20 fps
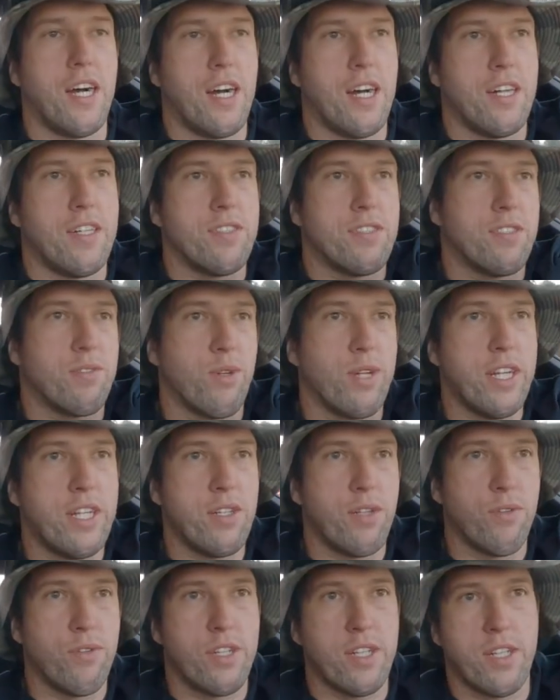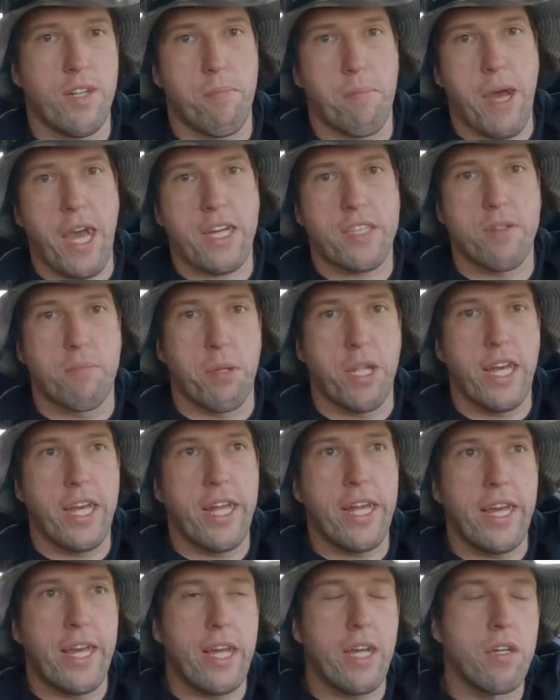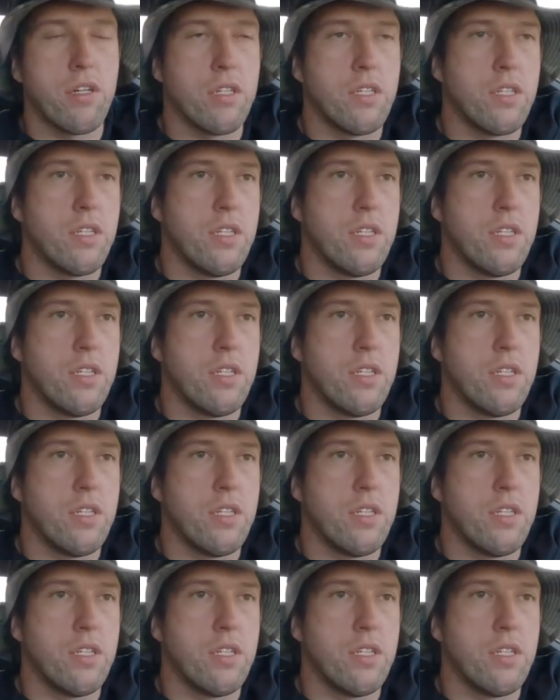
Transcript: Uh, so we're heading over to Backtoblading.